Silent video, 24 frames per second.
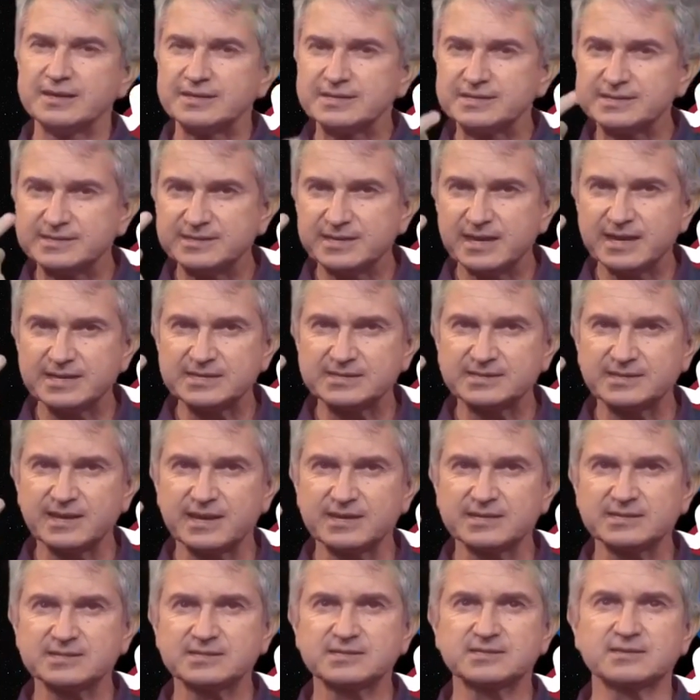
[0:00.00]
C S
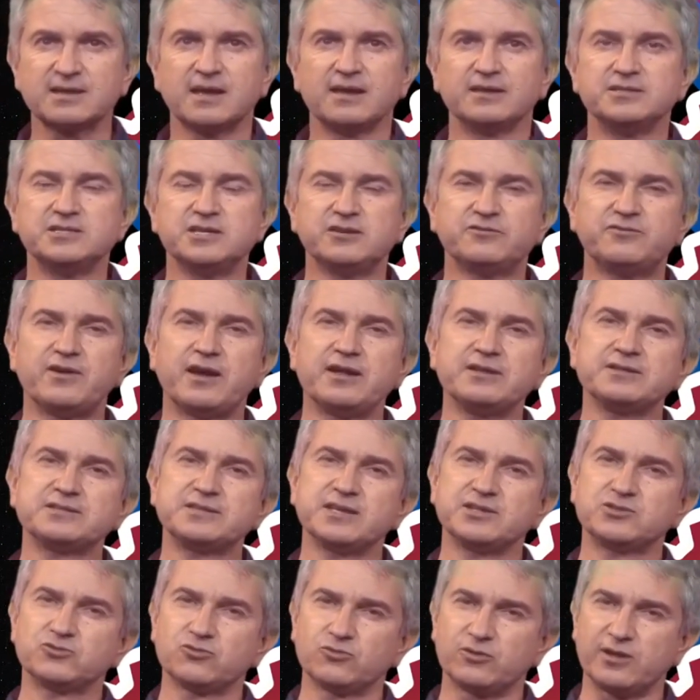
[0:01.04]
S defines
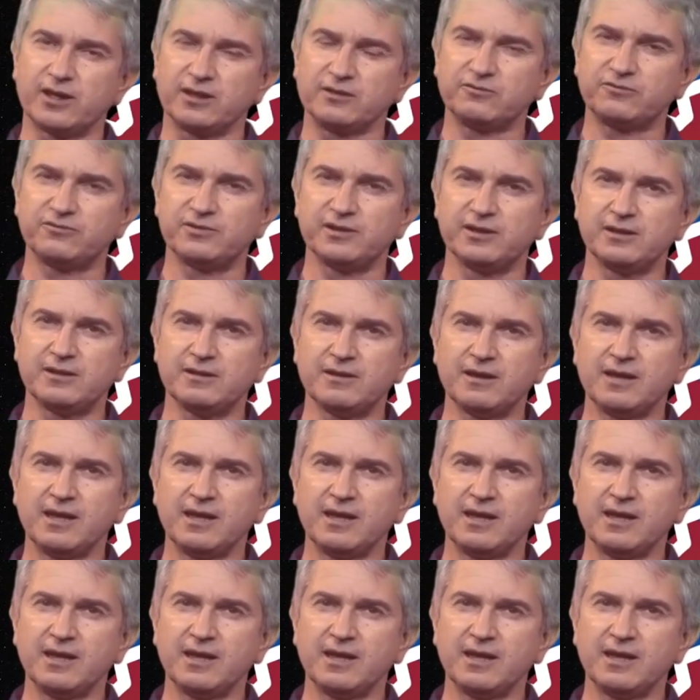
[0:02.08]
its look and feel,